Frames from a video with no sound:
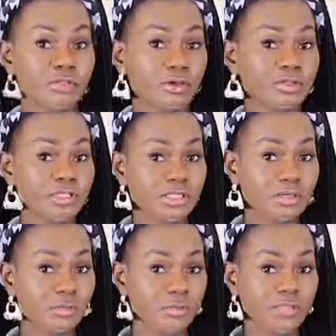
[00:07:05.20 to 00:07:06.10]
So I'm just going
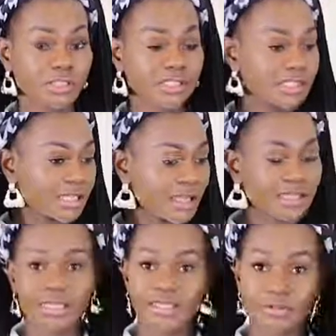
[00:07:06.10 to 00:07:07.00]
to move it to the
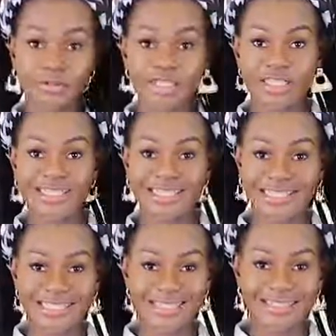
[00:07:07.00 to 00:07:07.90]
side and then we'll get to the
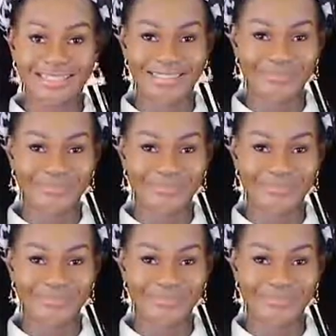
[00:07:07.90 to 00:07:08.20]
next item.